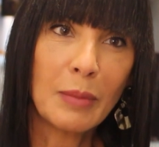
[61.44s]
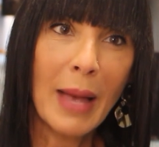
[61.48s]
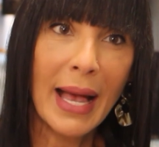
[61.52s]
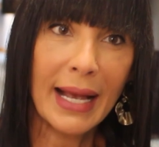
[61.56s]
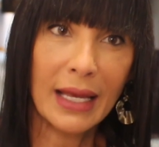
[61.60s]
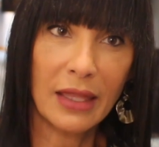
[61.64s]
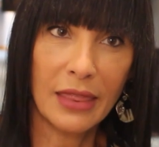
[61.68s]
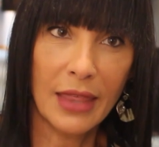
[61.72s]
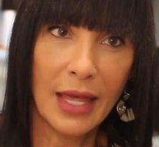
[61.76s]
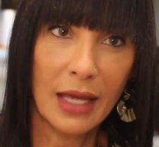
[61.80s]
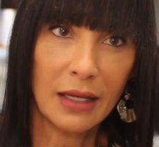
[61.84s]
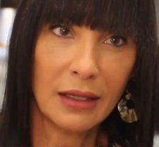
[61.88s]

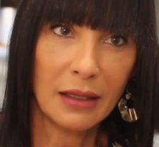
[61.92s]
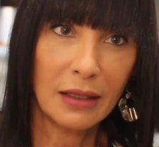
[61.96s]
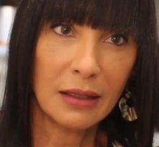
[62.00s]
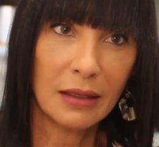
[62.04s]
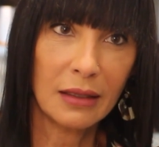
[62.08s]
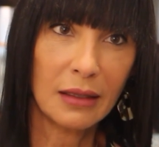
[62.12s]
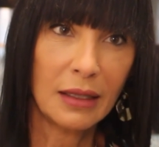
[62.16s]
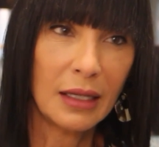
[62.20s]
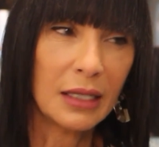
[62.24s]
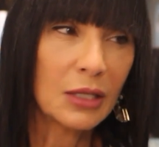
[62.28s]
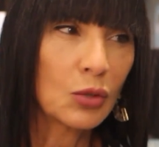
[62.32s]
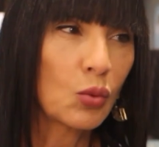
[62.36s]
back
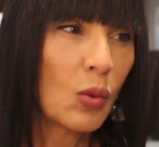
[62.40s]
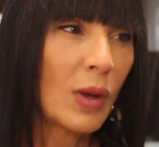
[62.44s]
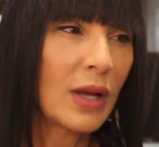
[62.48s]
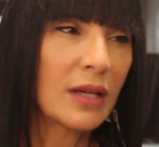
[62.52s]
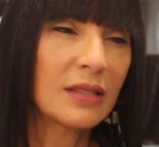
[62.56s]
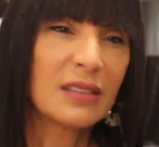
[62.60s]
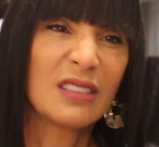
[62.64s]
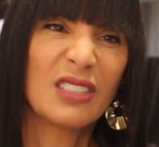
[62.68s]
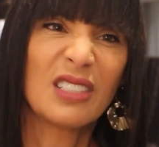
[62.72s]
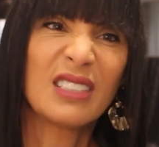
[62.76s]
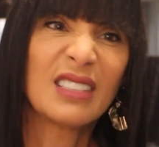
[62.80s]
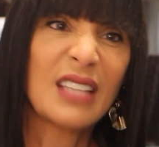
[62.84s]
then. It
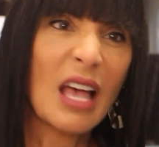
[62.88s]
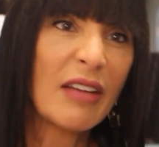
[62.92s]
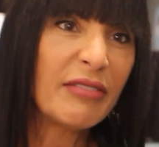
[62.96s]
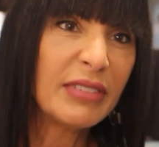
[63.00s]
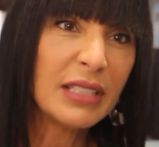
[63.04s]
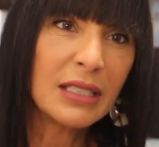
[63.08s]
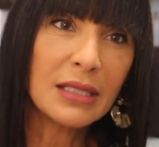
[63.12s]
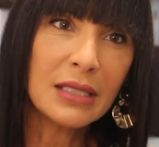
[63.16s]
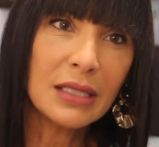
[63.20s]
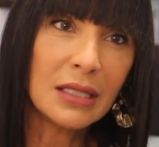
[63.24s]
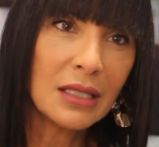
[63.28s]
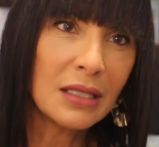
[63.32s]
was the
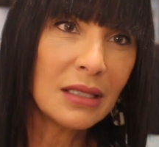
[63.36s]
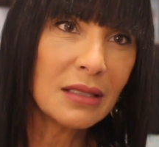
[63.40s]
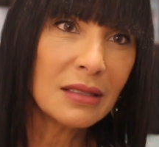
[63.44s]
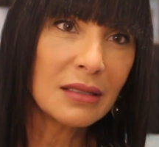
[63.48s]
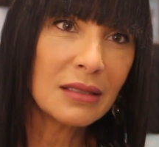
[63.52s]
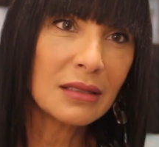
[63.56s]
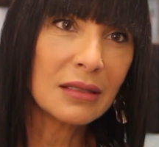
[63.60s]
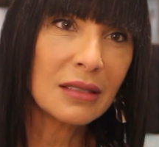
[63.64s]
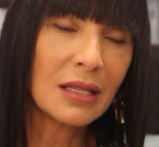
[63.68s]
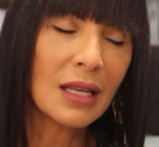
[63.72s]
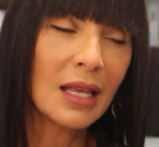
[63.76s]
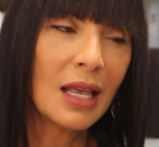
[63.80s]

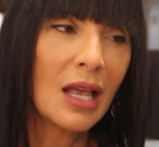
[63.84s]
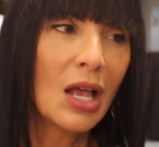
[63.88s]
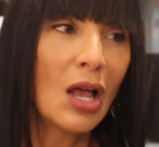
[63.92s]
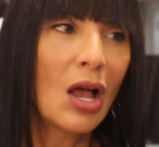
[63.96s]
70s.